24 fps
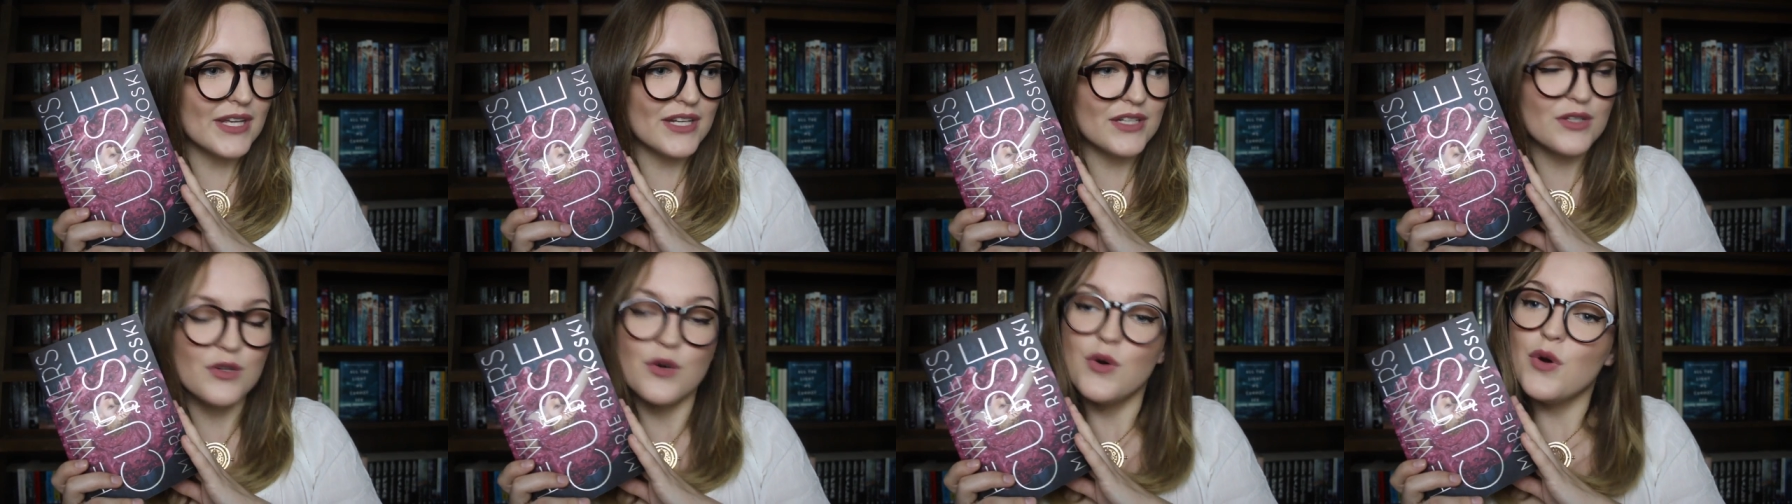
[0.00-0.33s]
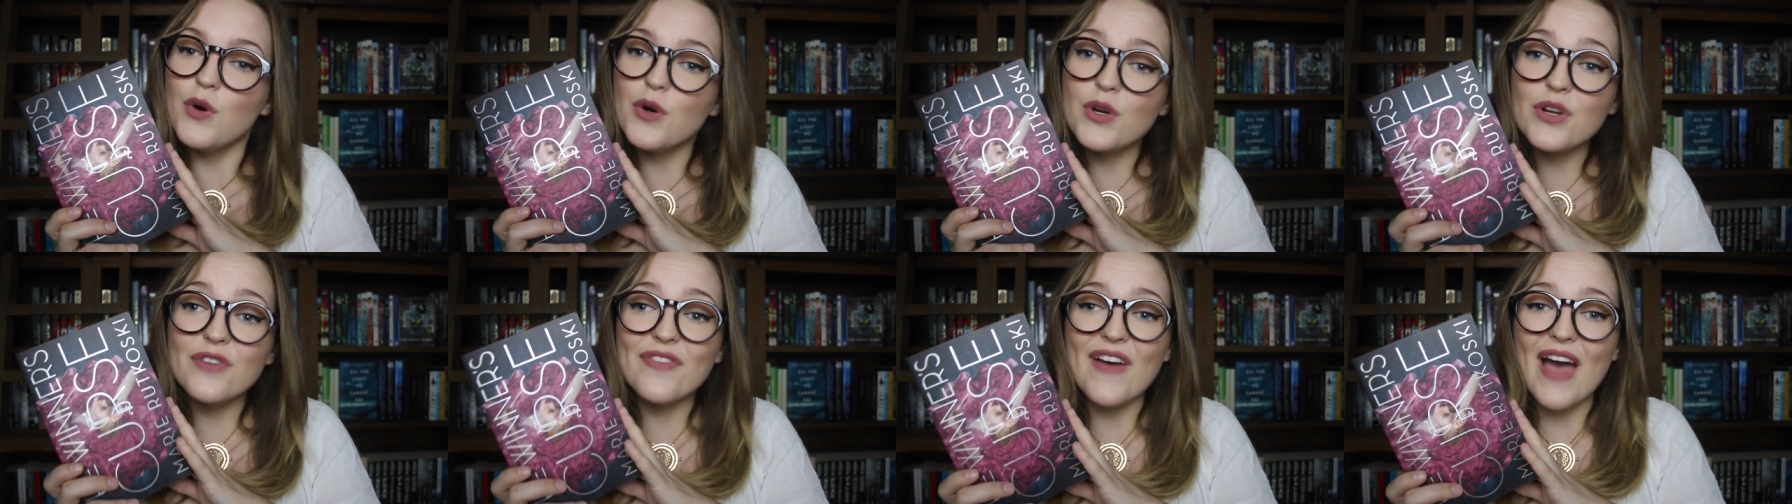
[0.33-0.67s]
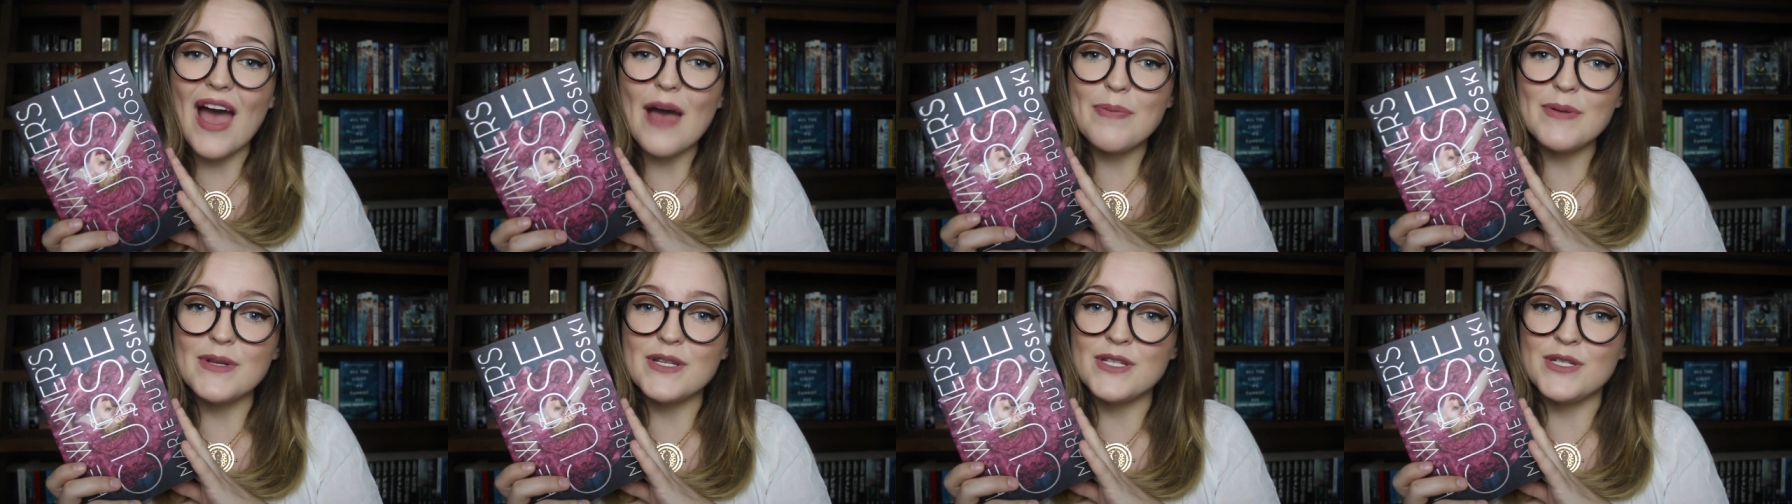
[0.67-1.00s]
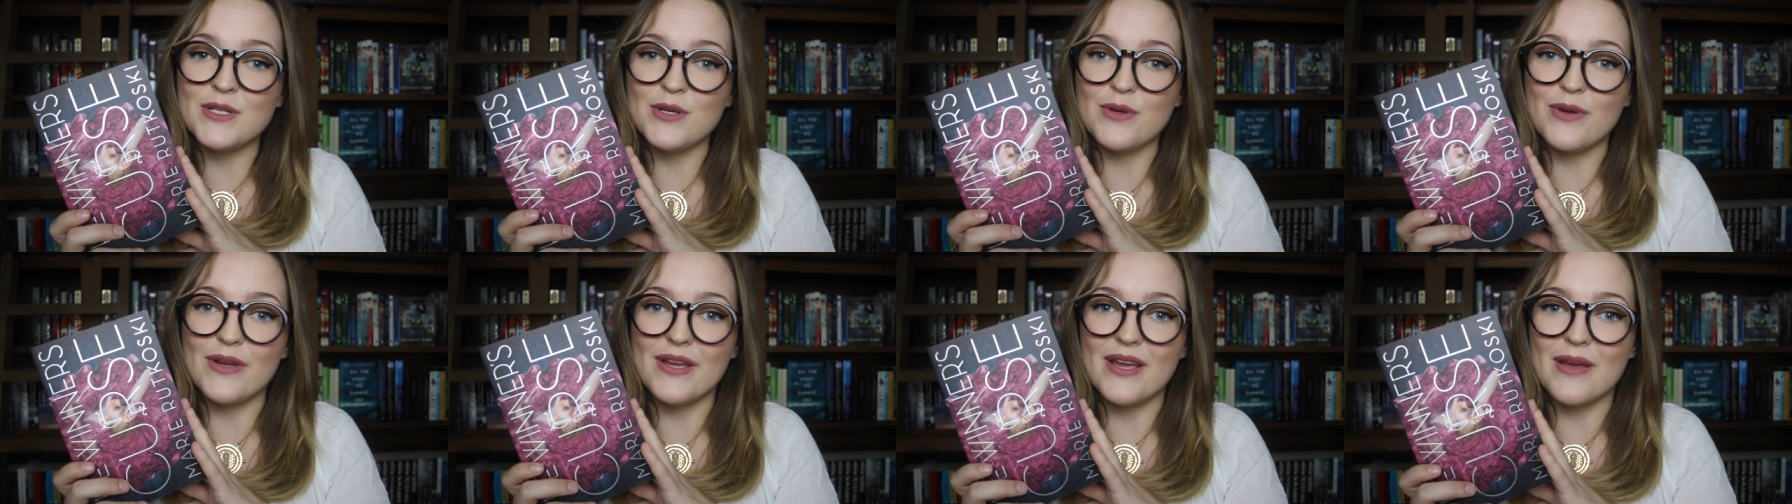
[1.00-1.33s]
that could have happened
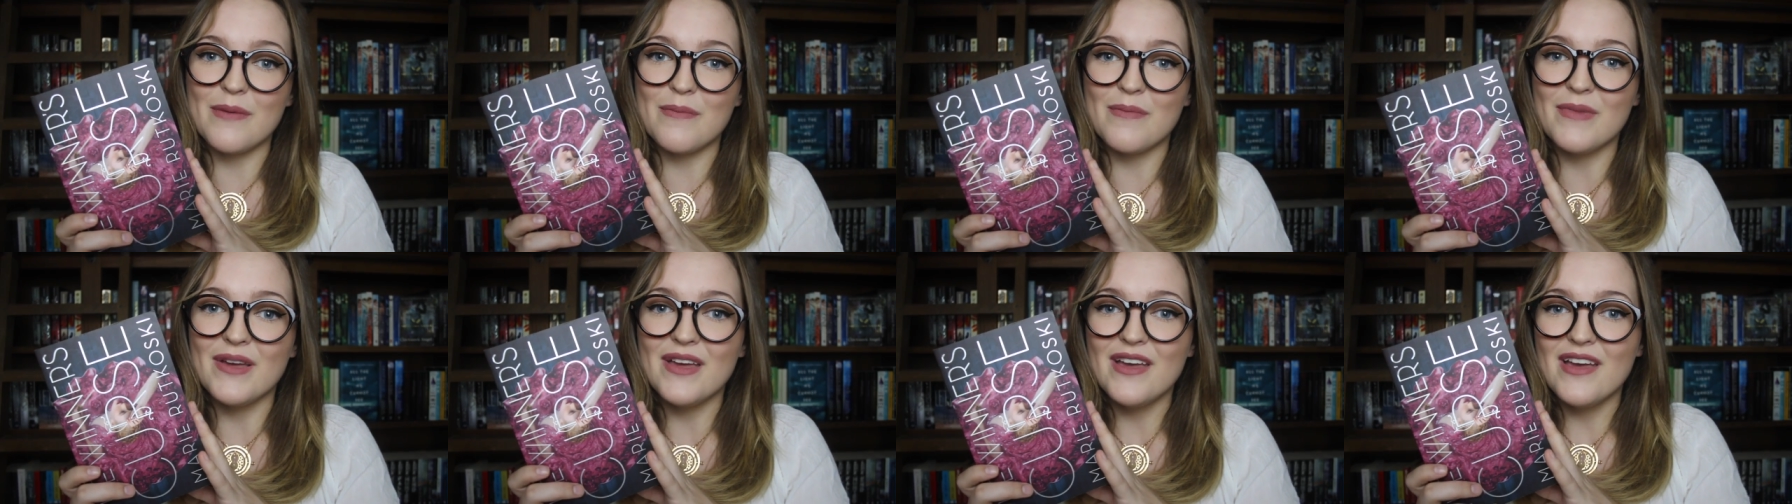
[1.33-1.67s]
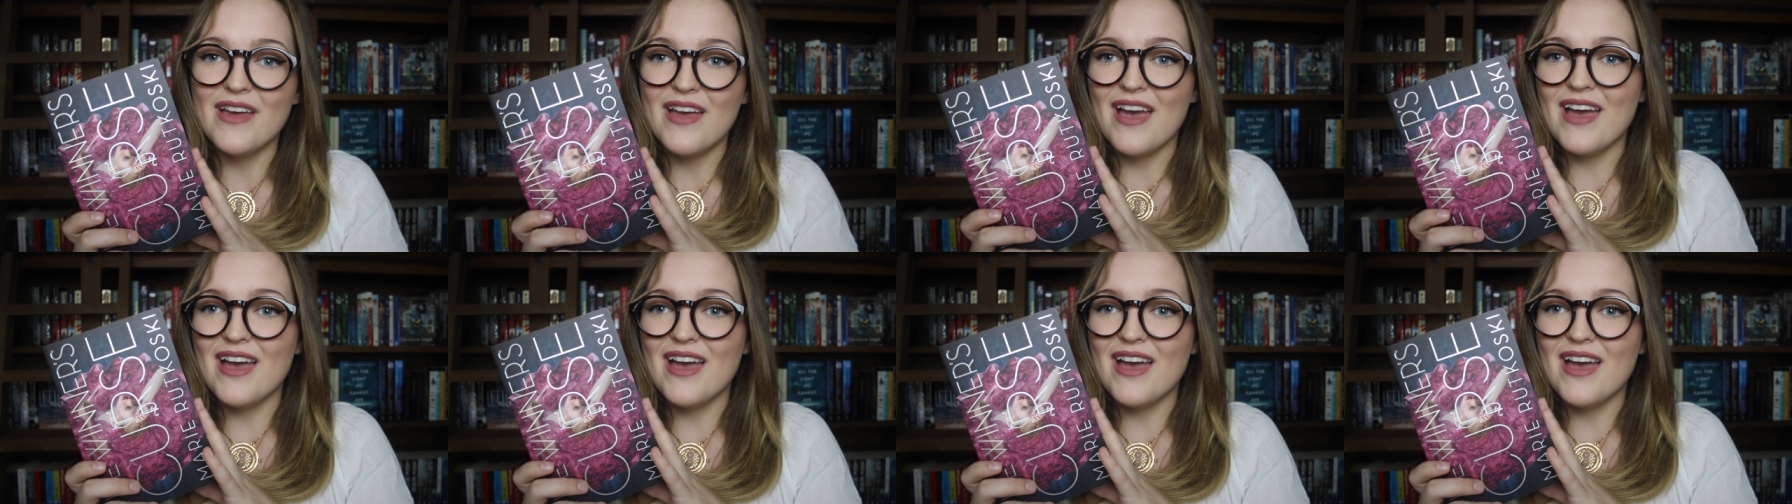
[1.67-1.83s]
to him,